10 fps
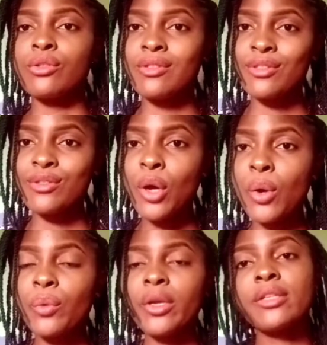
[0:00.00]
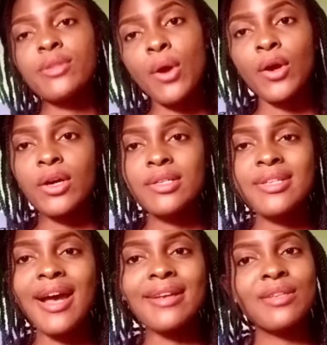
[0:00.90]
So it occurs
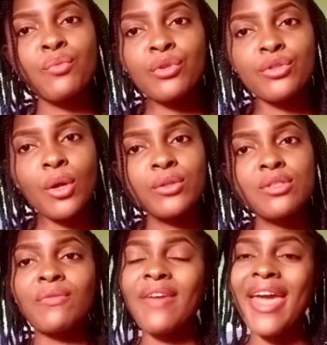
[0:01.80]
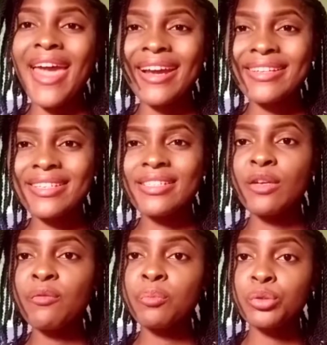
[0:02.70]
as a result of
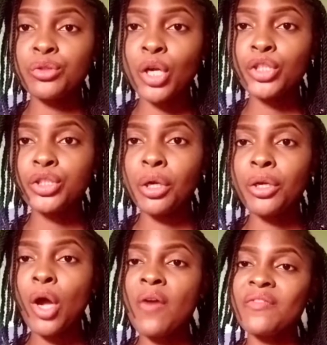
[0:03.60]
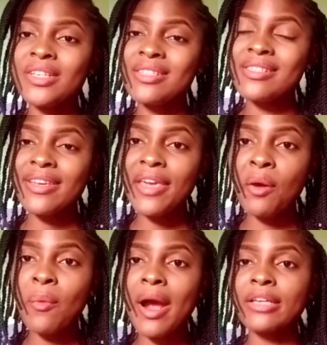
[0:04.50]
excessive production of this
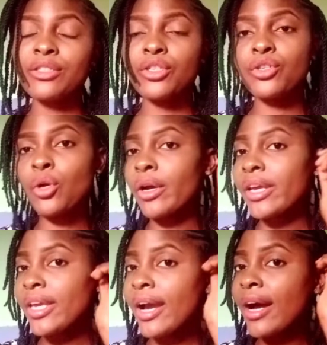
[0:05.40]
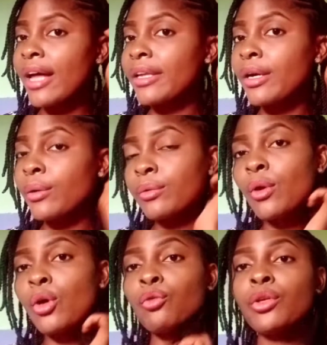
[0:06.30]
earwax in your ear canal,
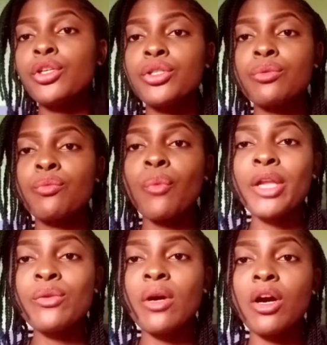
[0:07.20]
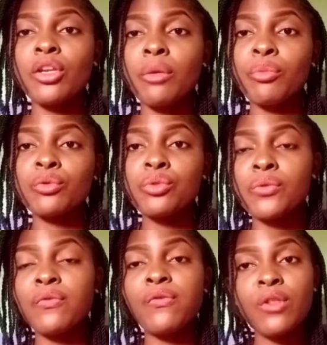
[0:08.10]
which when you are unable to
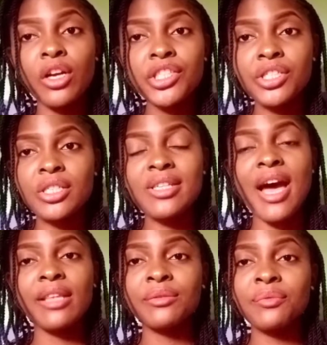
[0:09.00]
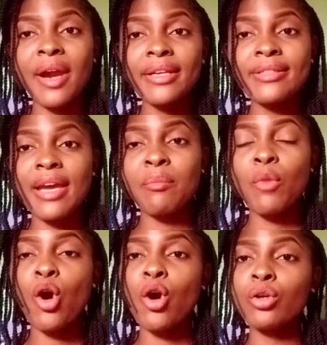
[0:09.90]
flush it at the right time,
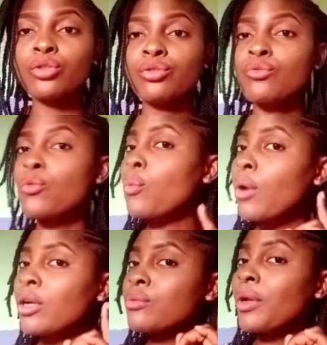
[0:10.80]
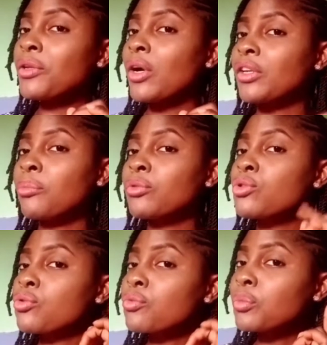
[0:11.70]
or when you're unable
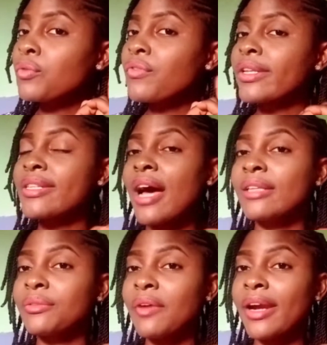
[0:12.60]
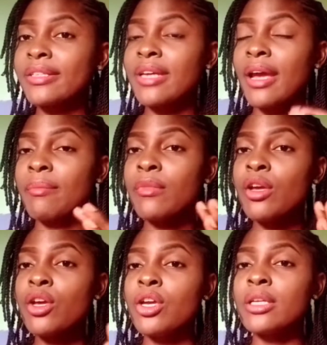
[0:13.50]
to remove it at the right time,
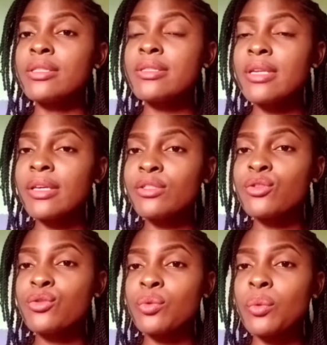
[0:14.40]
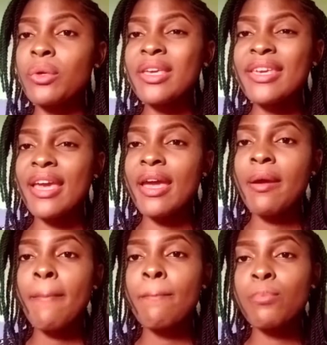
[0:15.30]
it leads to
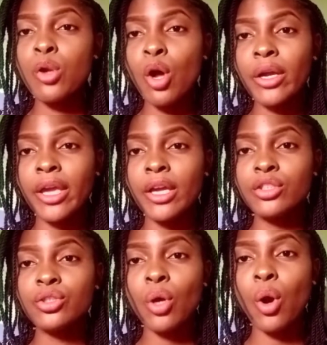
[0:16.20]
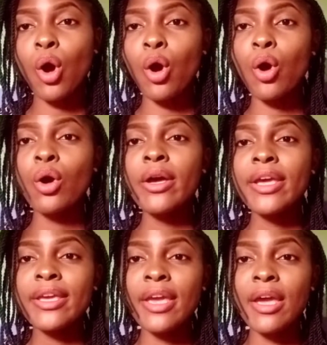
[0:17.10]
ear blockage or
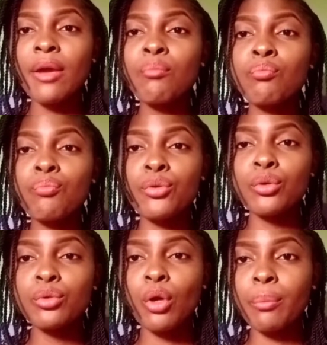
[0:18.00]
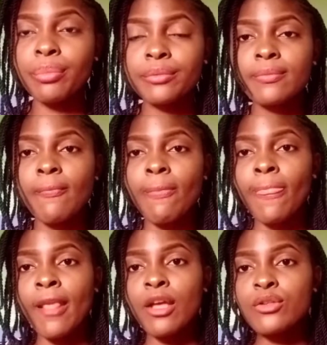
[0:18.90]
ear buildup.
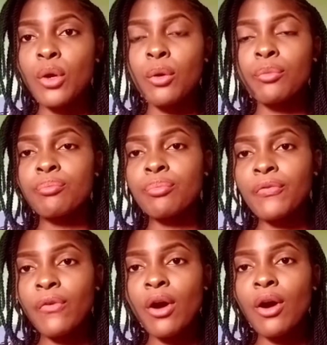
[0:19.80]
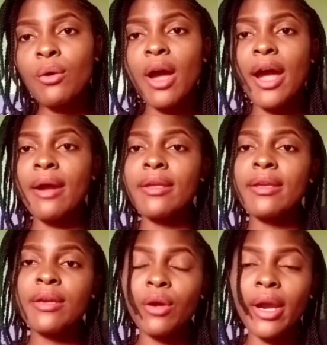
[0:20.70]
So before I
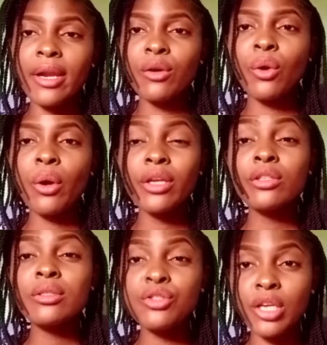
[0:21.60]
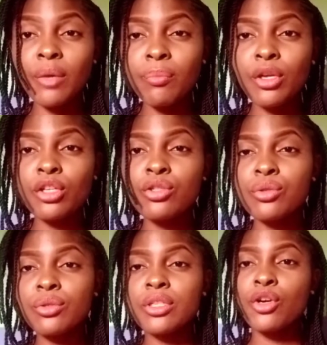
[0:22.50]
go in deep
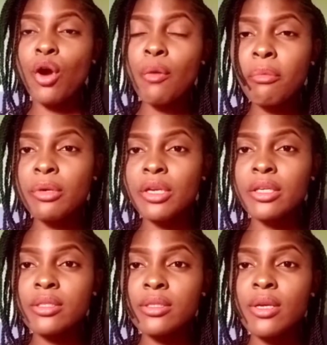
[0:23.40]
into the home remedies